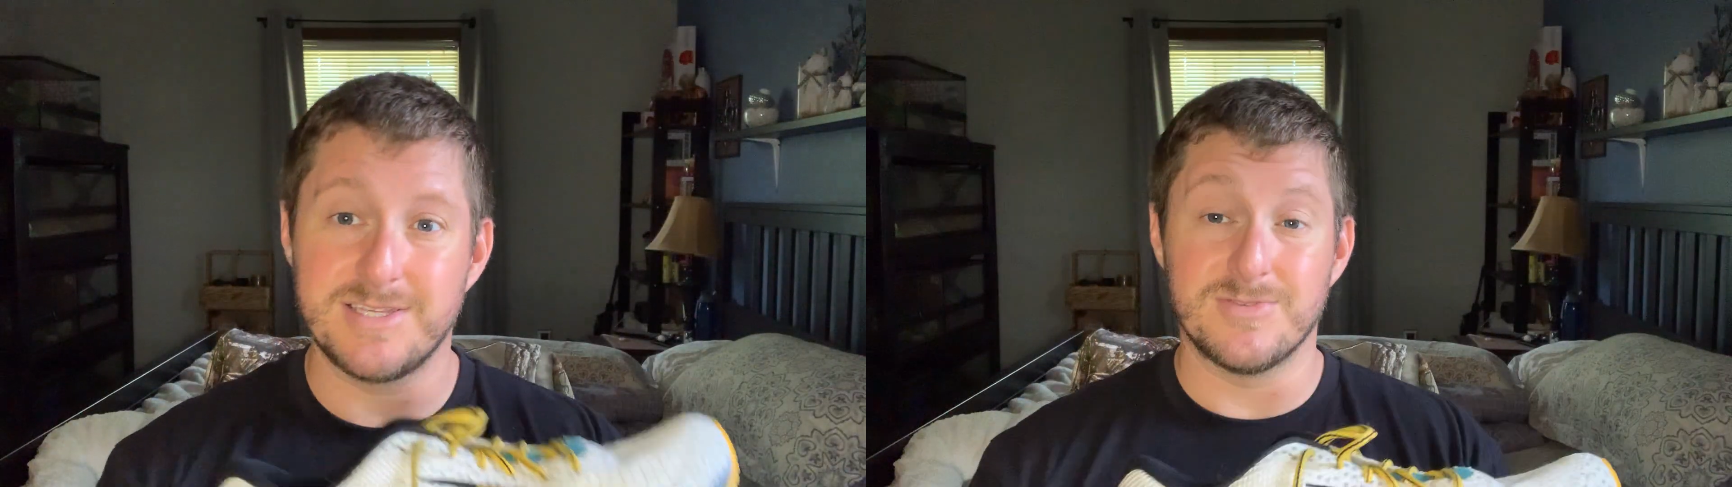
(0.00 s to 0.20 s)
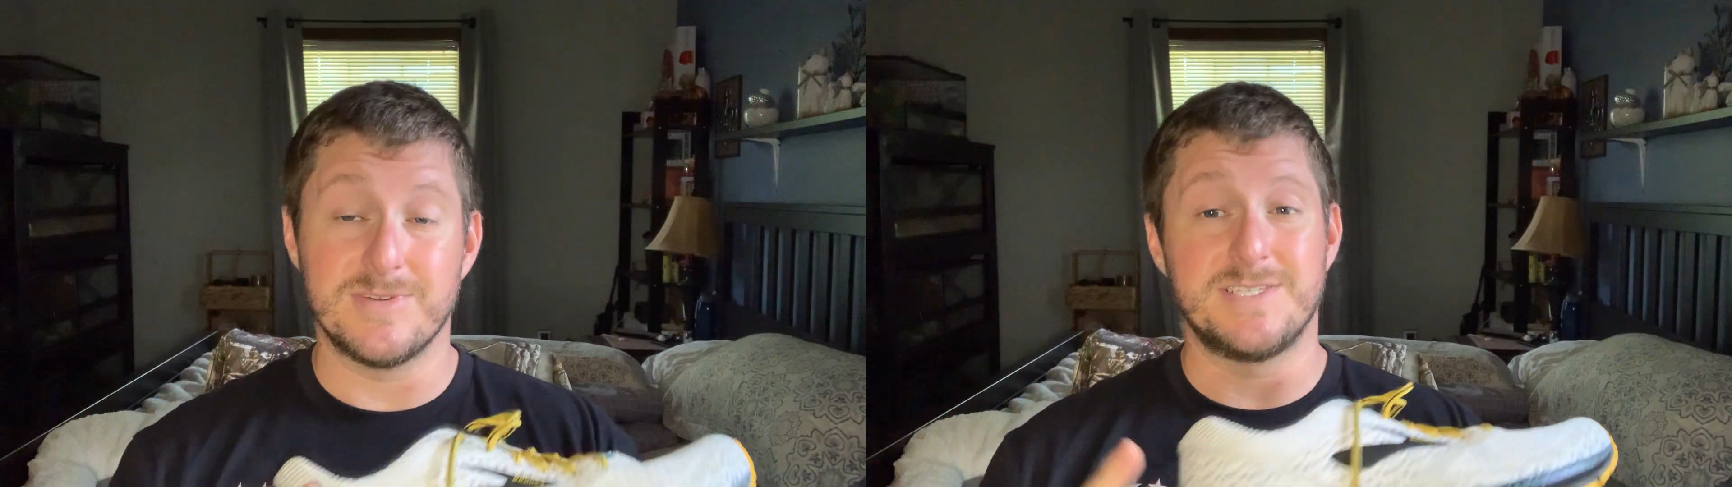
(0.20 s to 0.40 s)

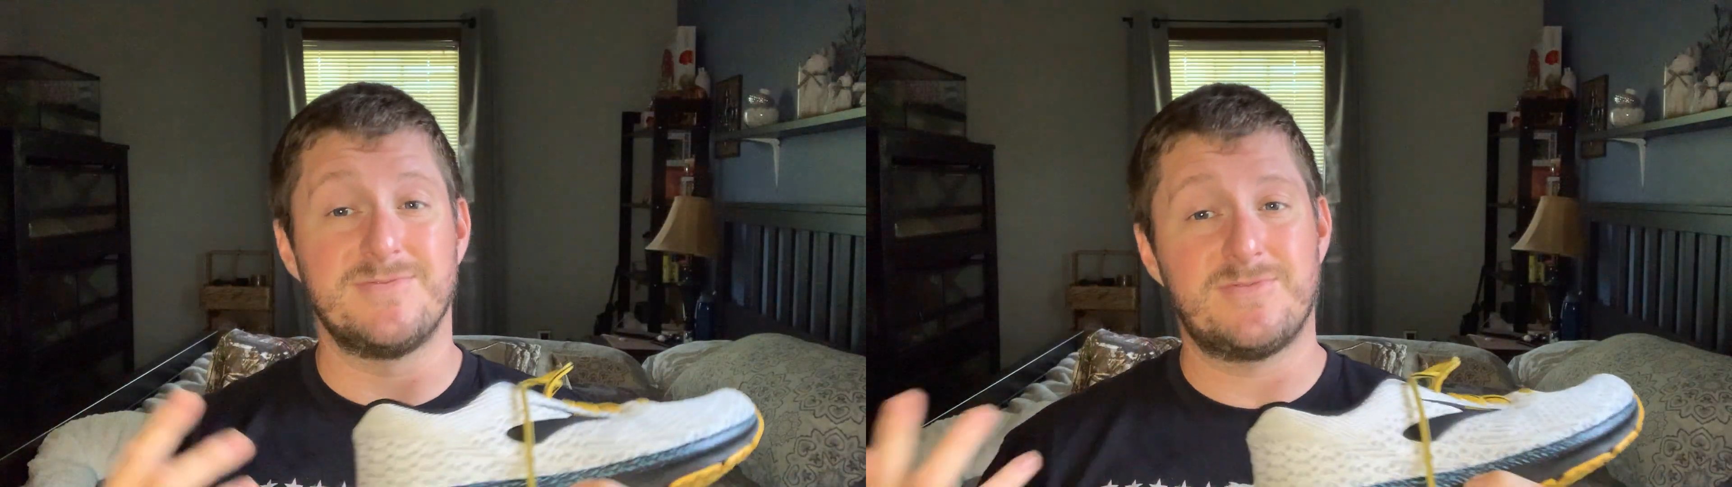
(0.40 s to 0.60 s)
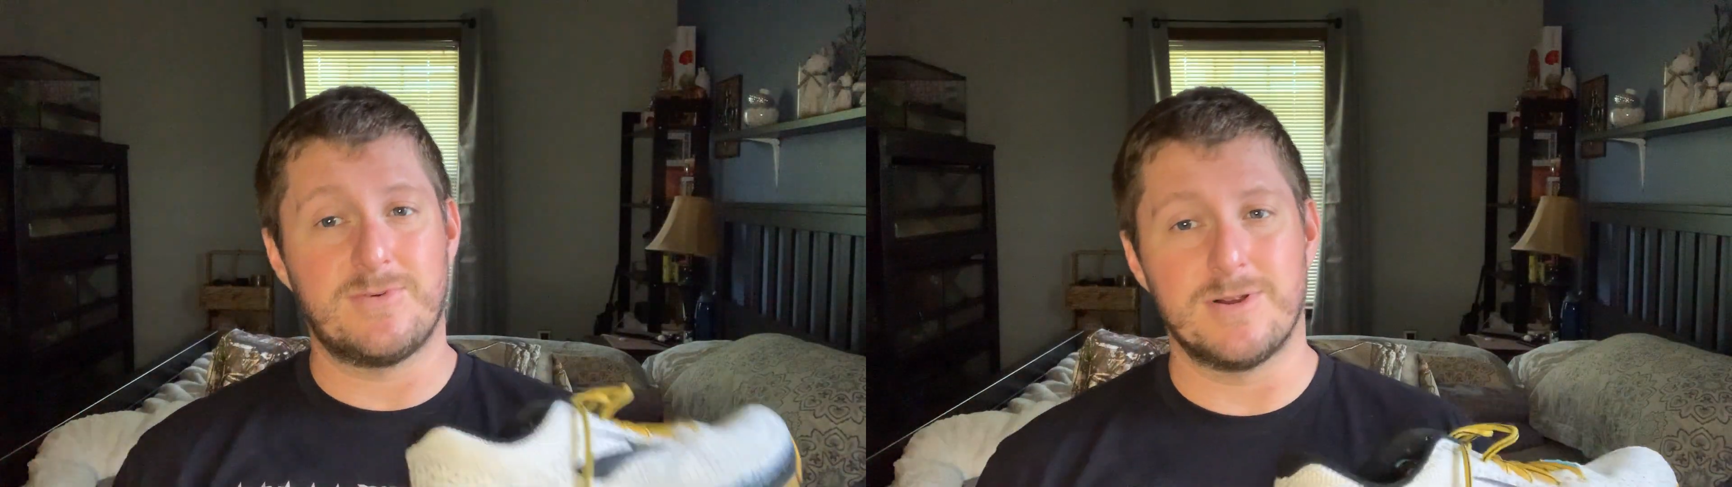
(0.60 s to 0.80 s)
the
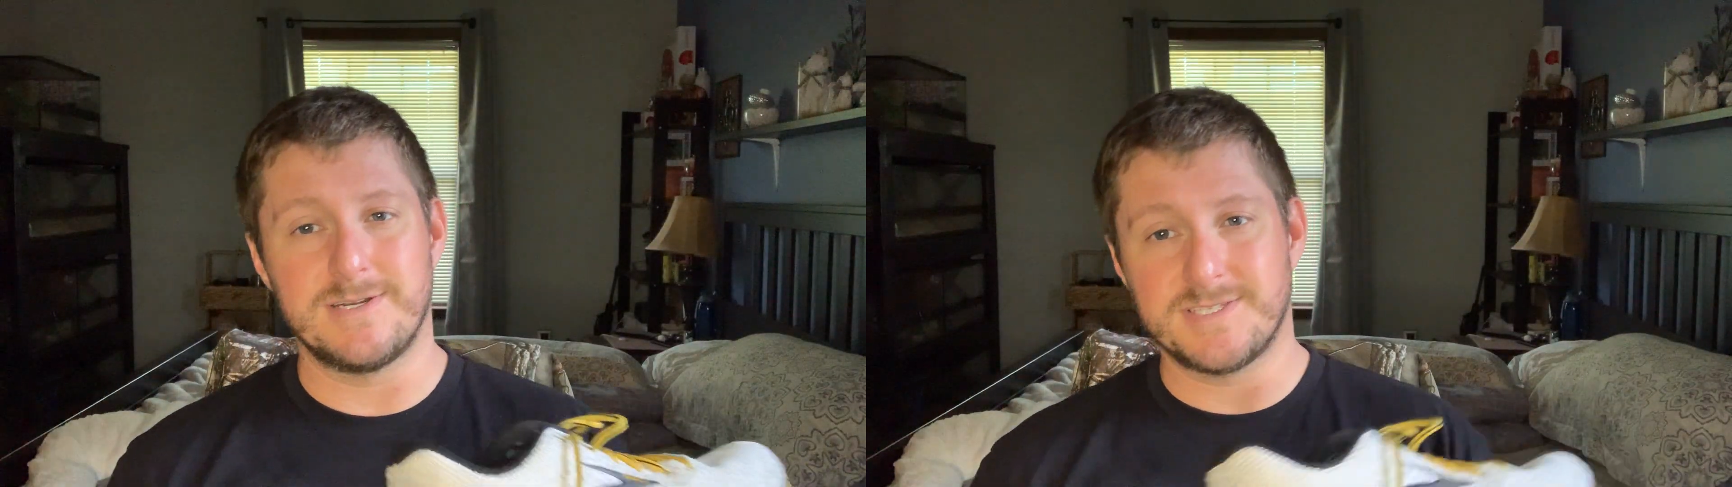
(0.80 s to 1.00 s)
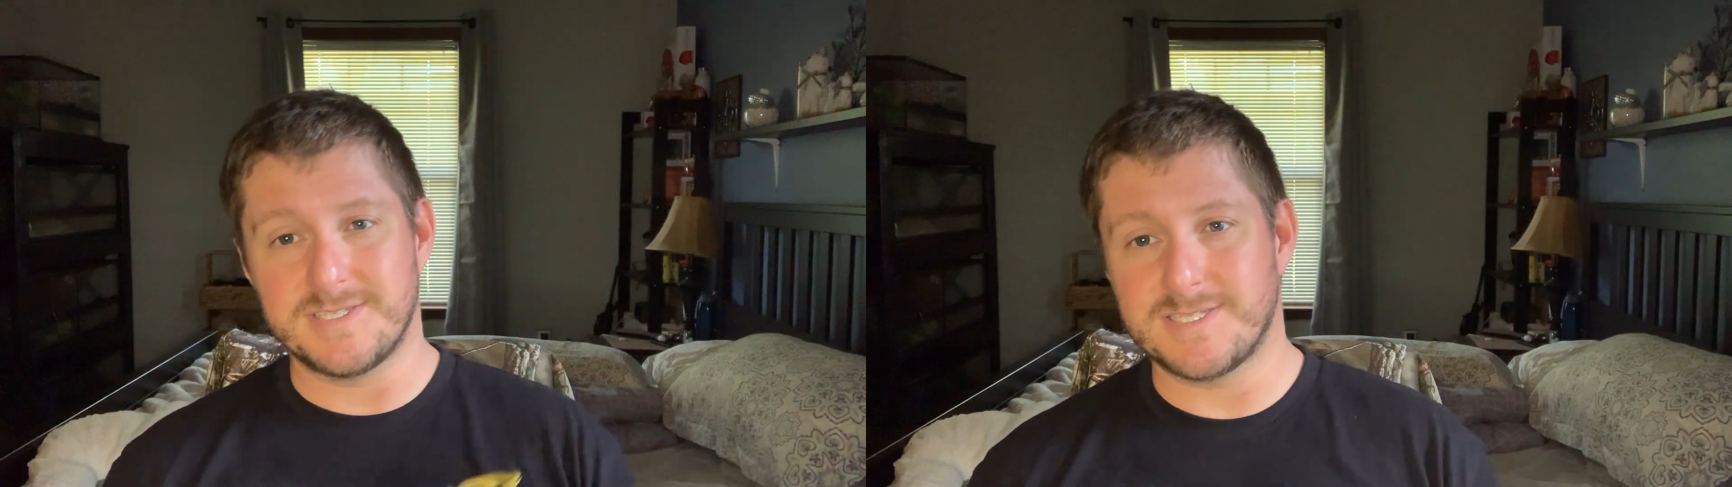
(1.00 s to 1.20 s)
reason for
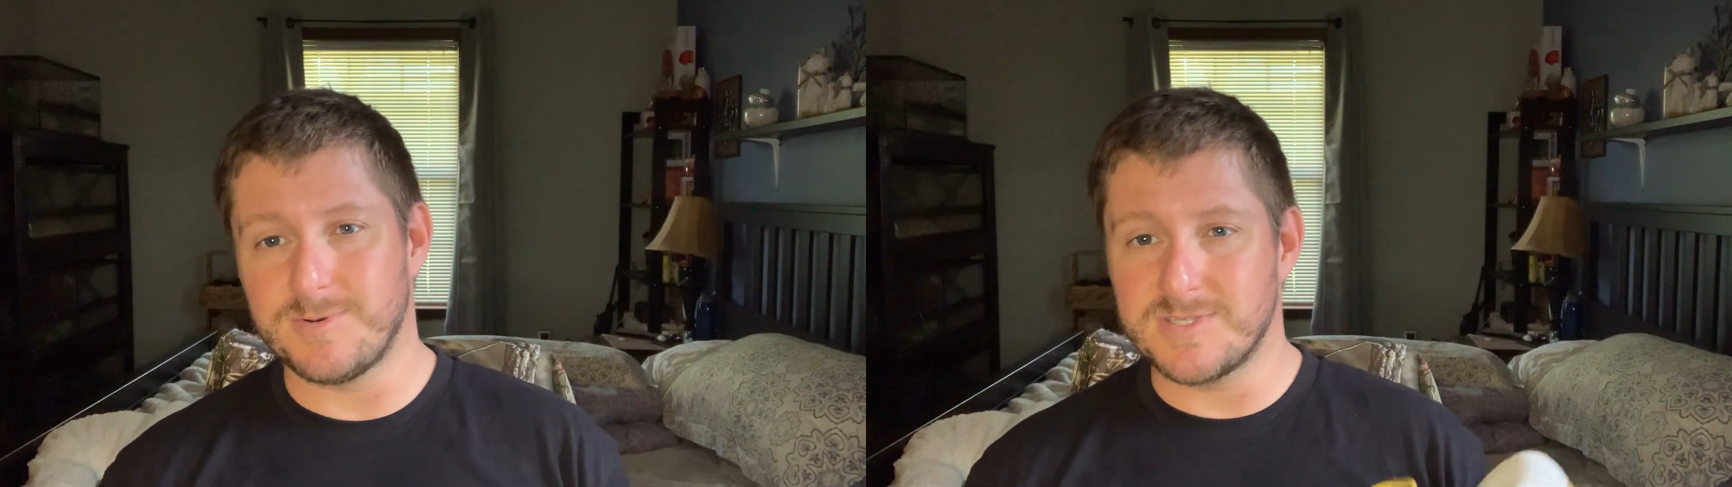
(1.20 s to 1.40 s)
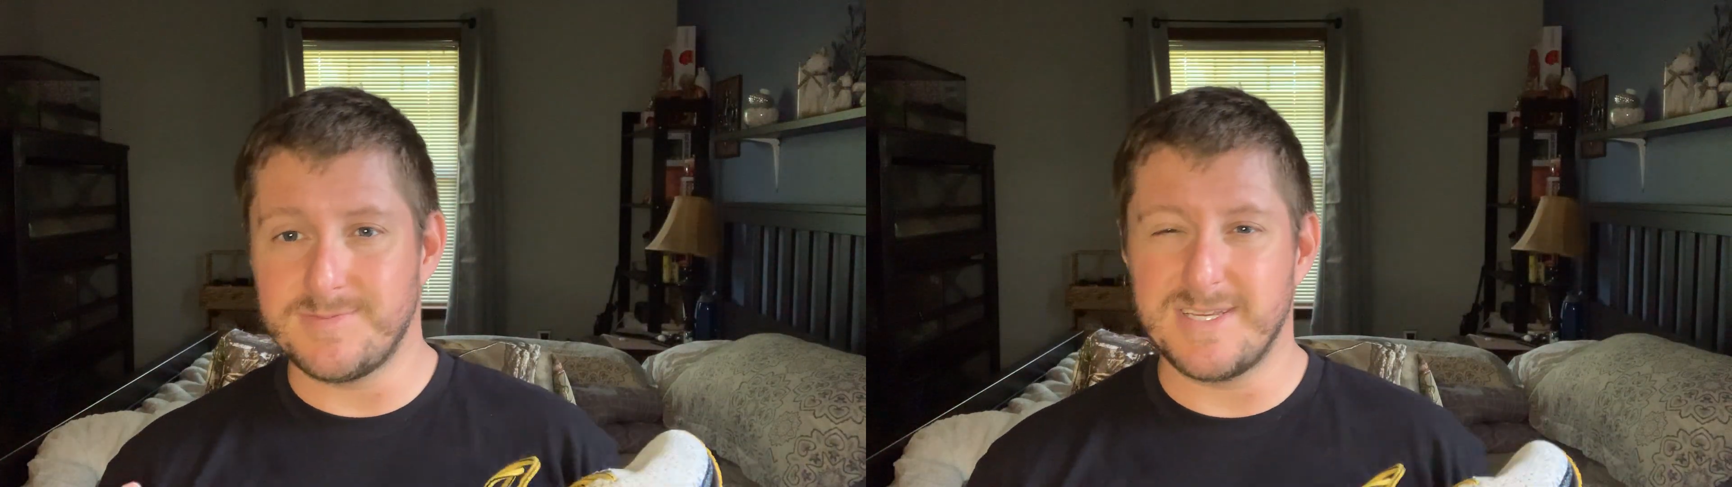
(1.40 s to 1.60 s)
it, is it's
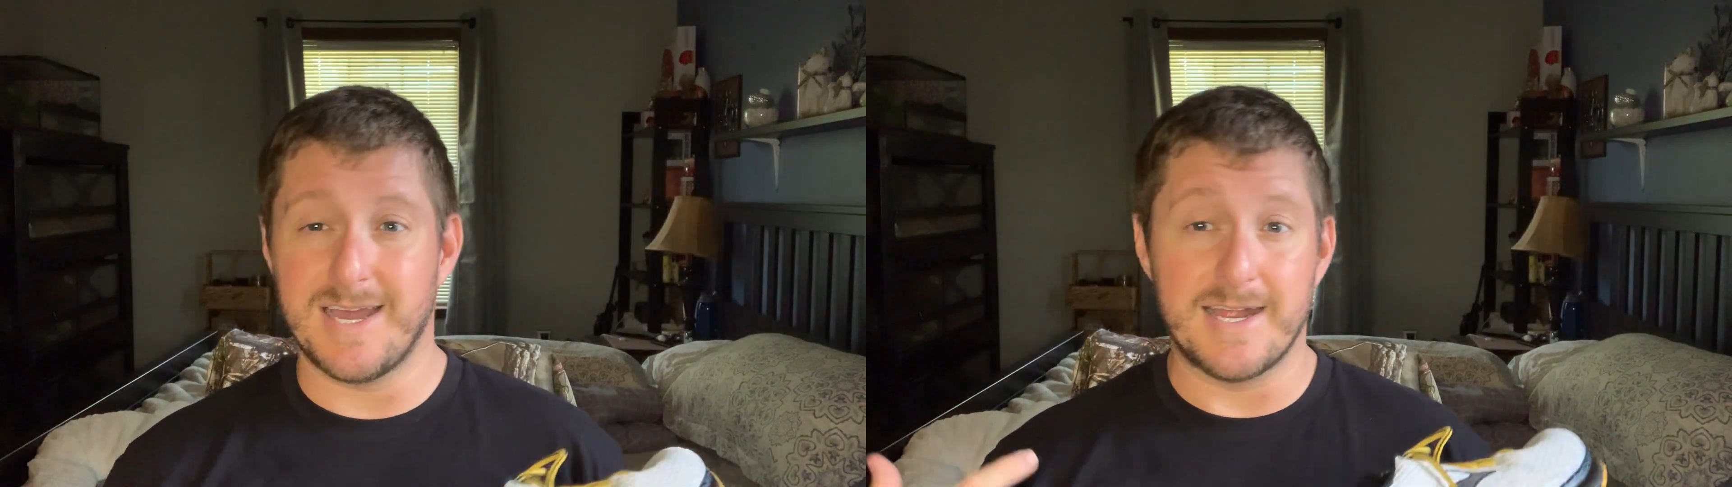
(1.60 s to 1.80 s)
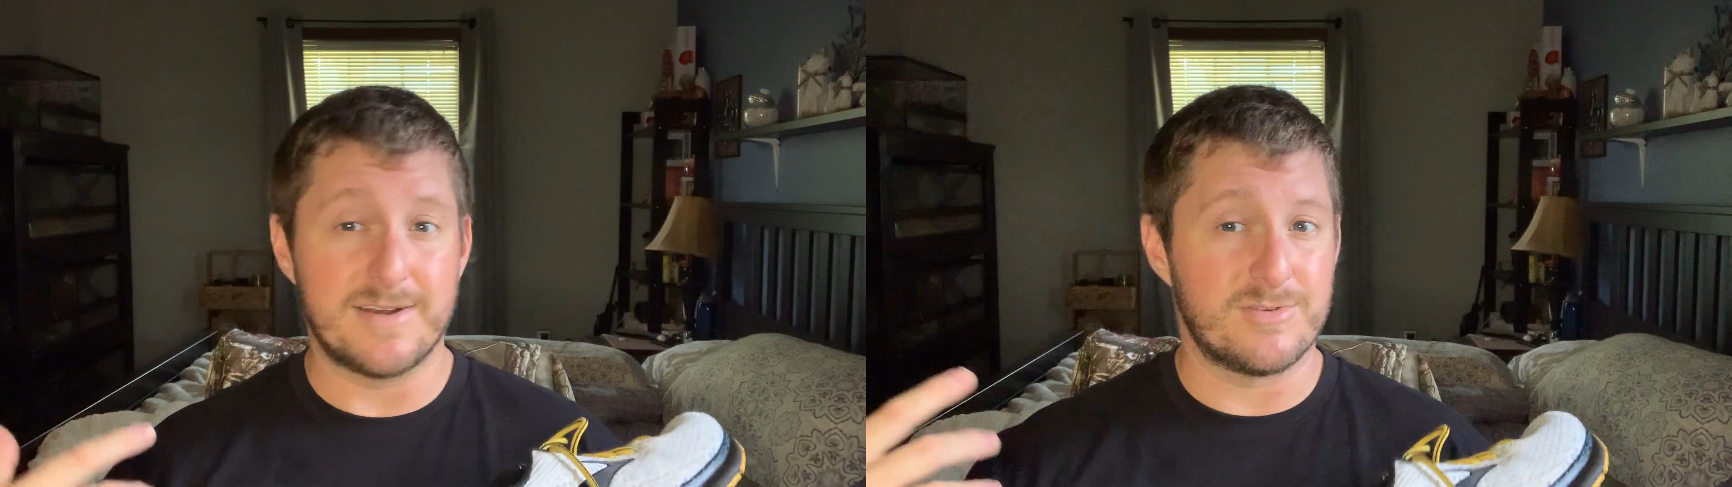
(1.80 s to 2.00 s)
supposed to be kind of